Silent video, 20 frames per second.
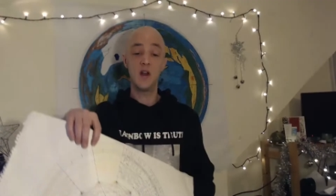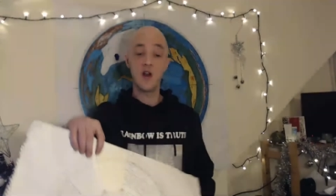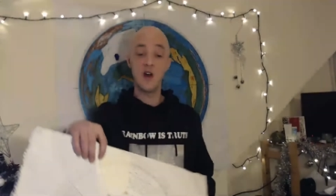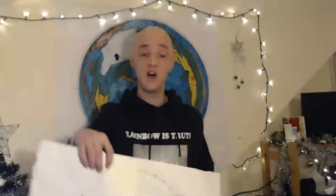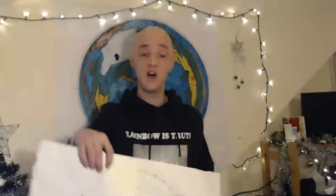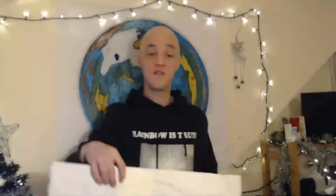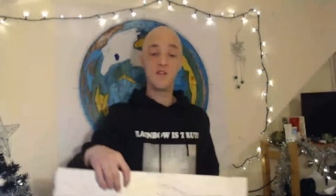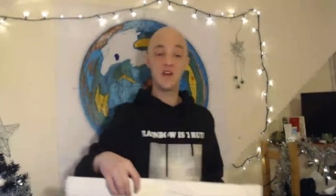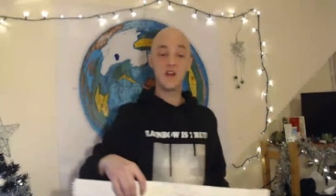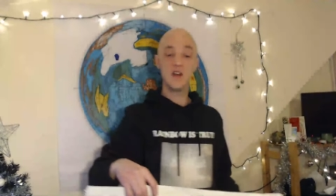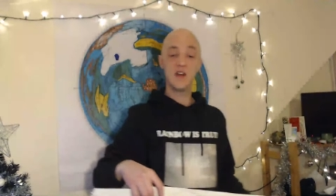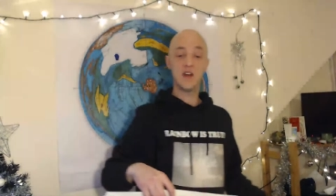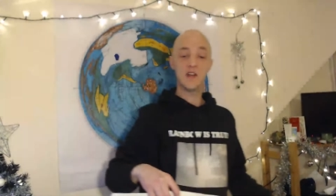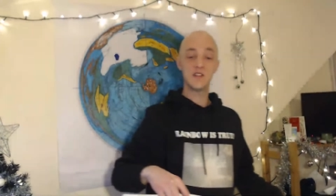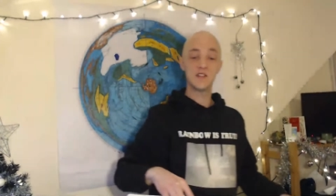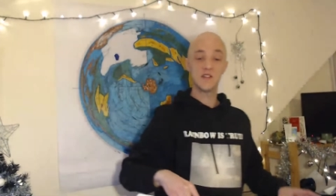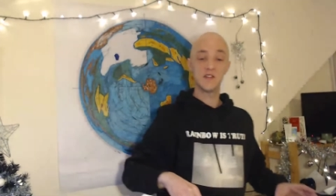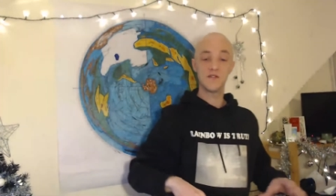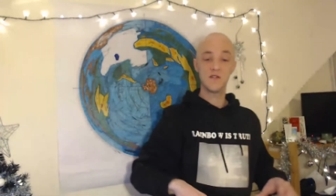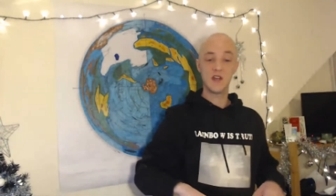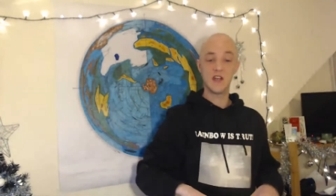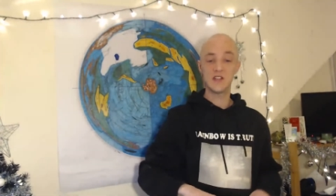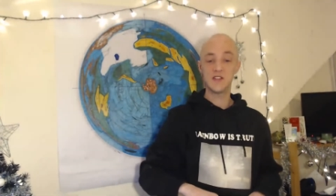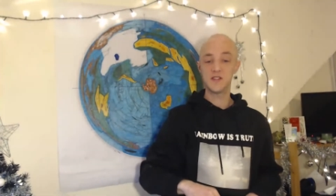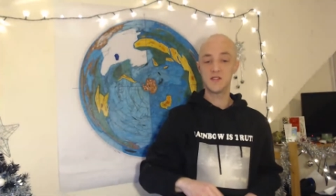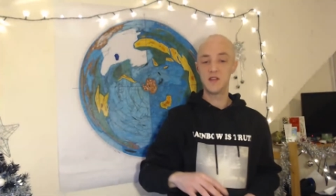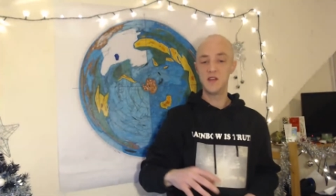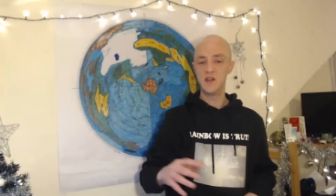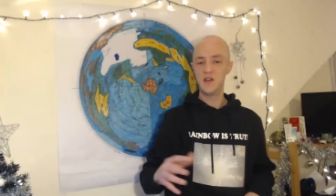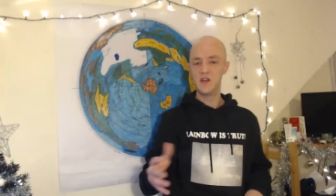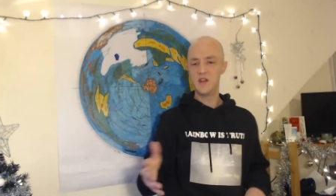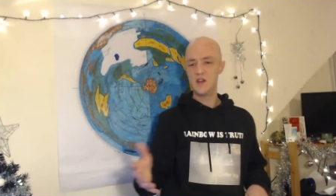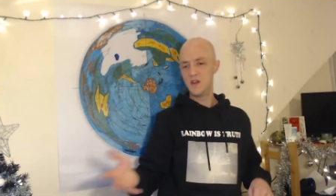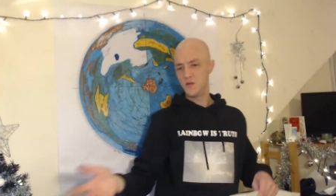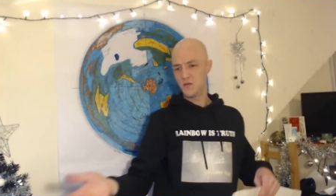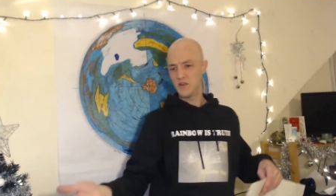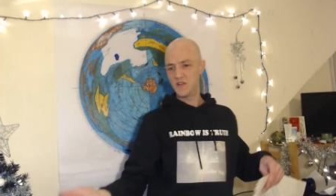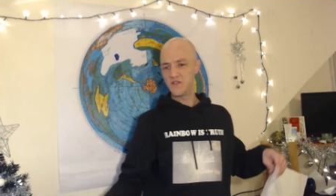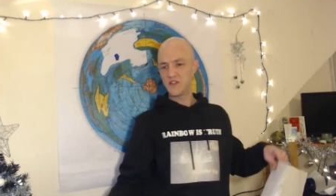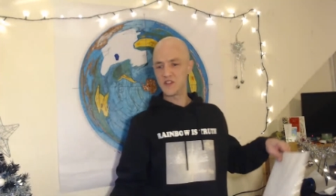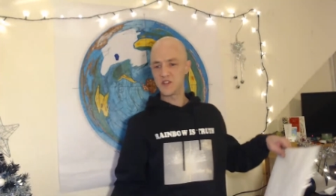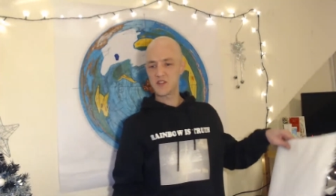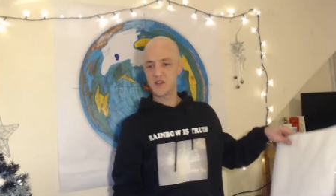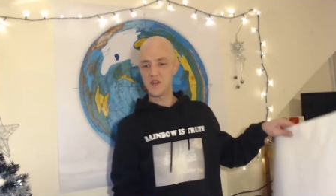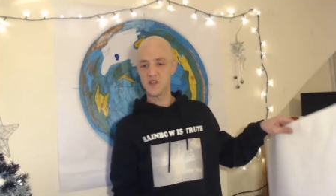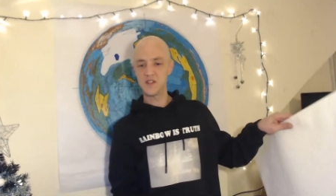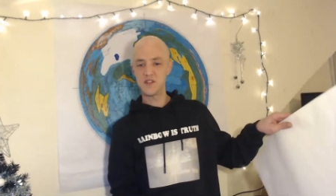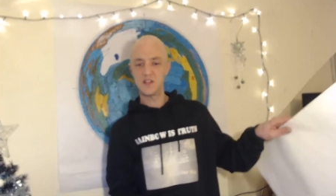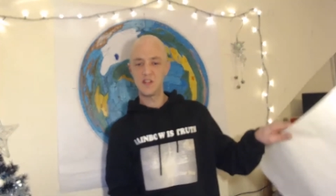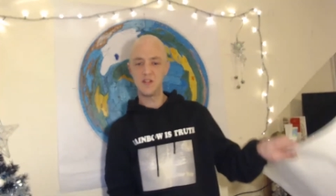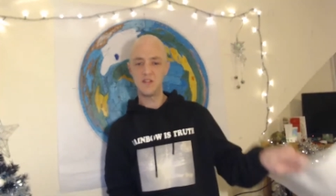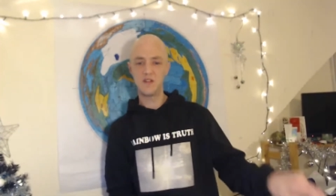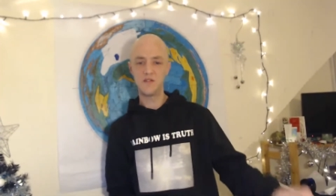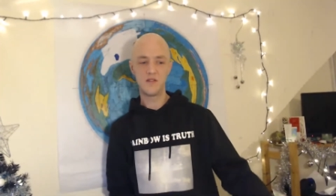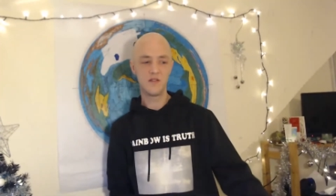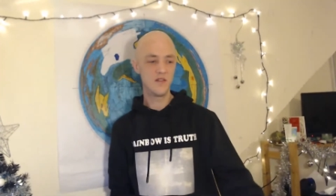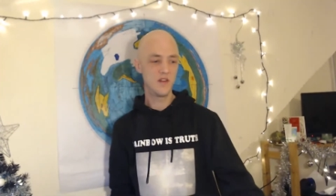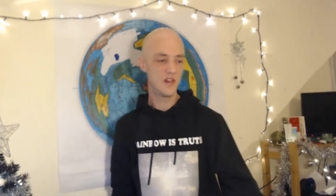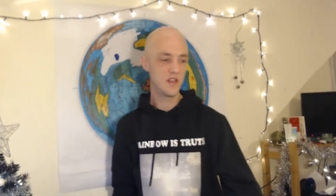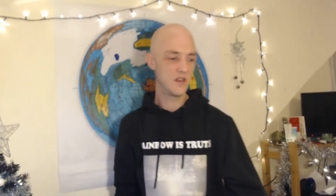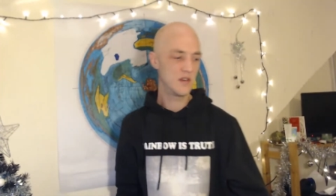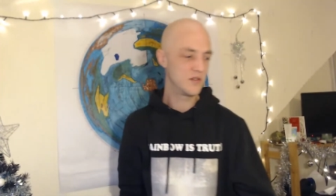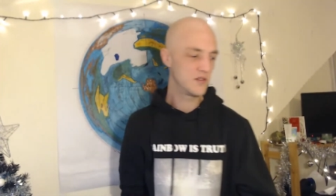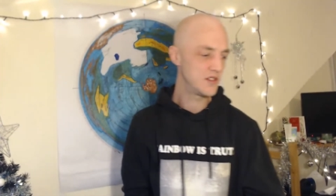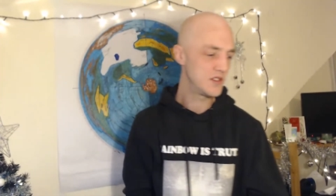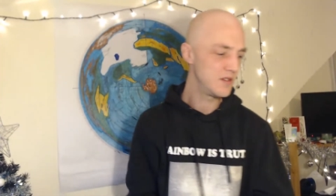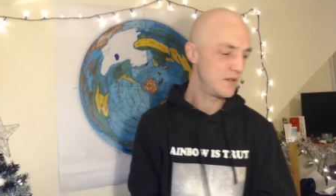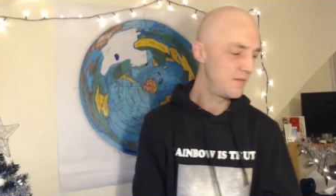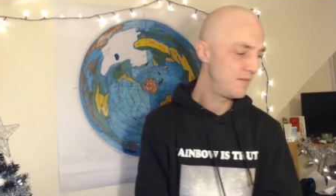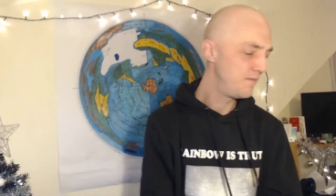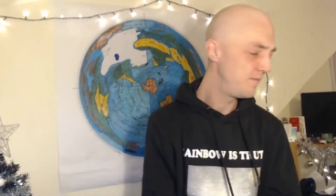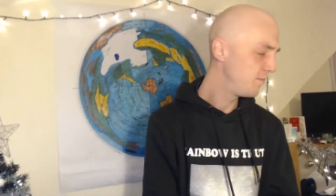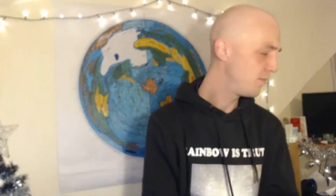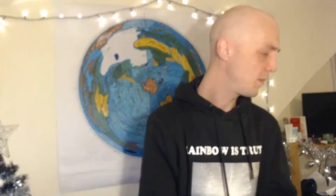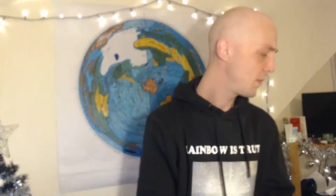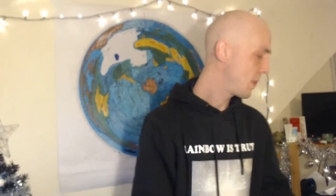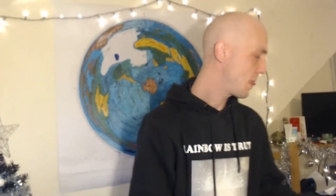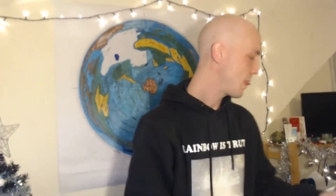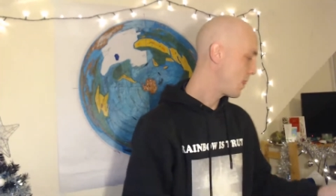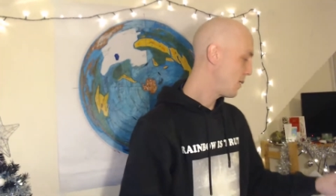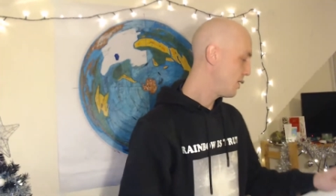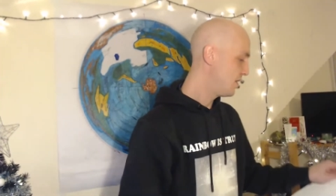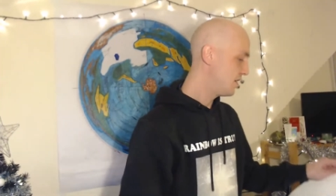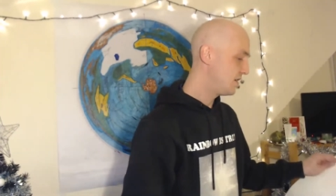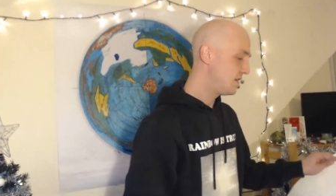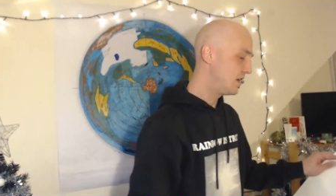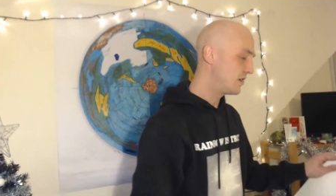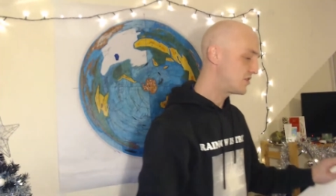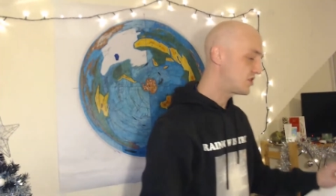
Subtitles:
lot of it, as we've discussed in other videos. Now,